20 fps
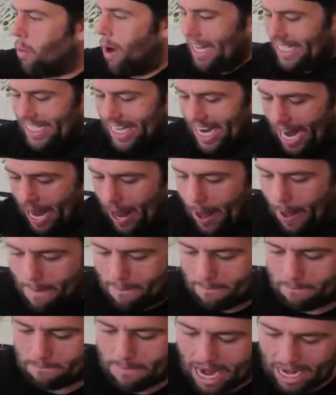
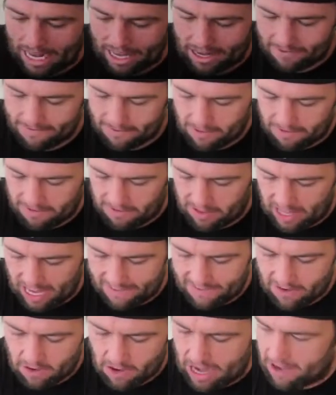watermelon for
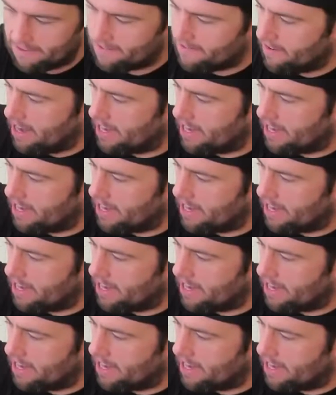flavor and,